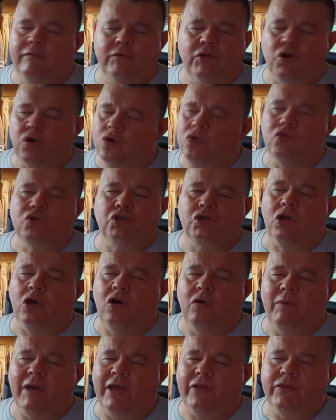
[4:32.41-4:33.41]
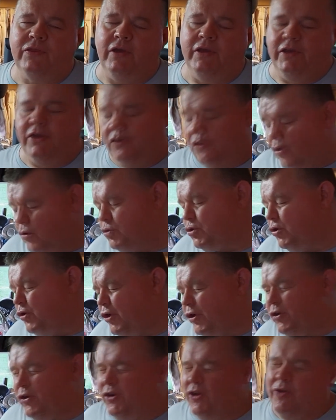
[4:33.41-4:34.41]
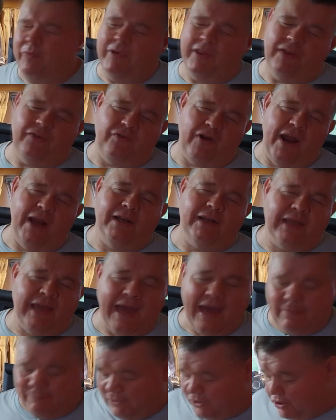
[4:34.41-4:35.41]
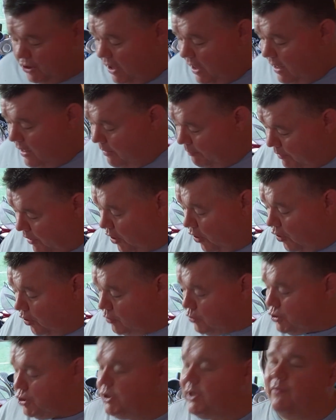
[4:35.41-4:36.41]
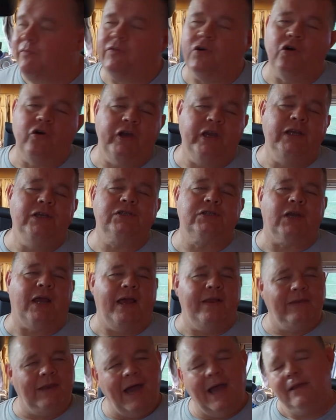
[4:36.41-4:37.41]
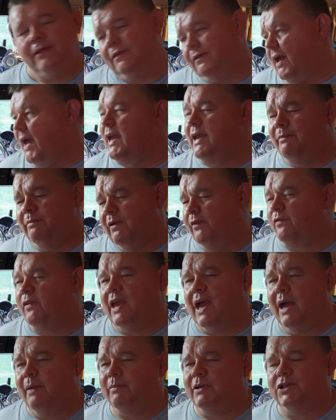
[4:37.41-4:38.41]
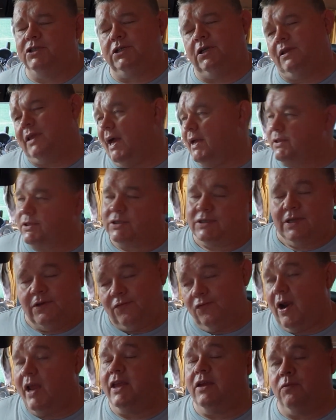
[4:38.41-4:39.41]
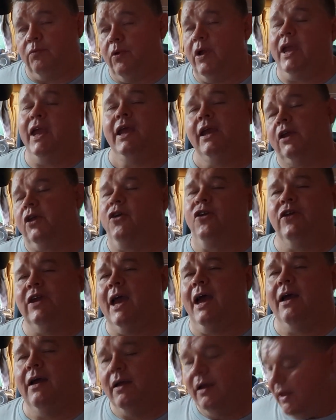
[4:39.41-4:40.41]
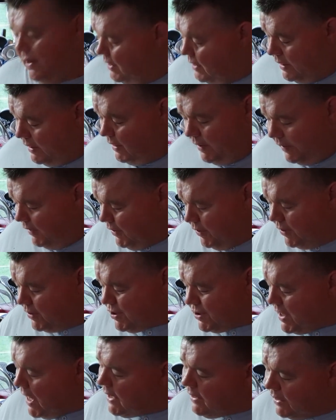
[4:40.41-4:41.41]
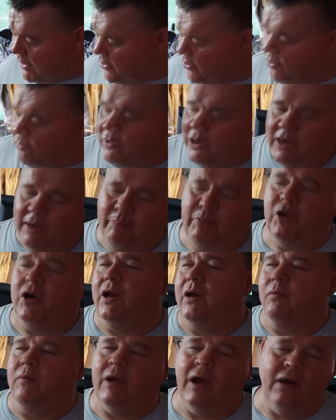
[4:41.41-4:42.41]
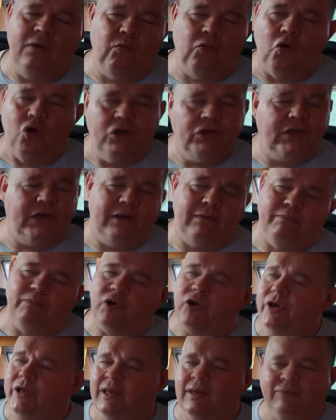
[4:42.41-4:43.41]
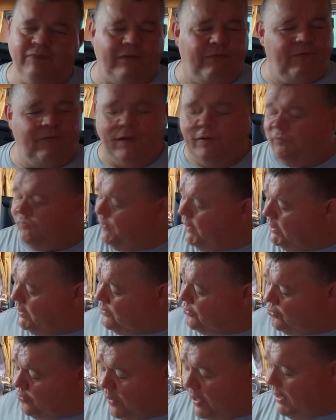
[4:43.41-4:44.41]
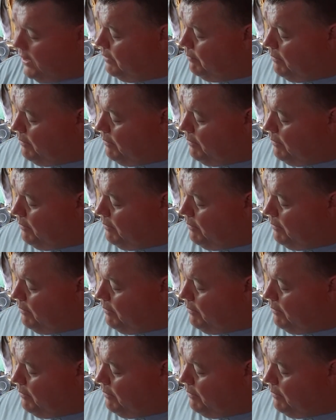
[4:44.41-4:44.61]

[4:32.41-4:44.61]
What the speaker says: coleslaw with. You also couldn't do it with the red cabbage. But all Savoys and that type of cabbage, that's the right way to cook it. You certainly don't want to put it in water and boil it for 15 to 20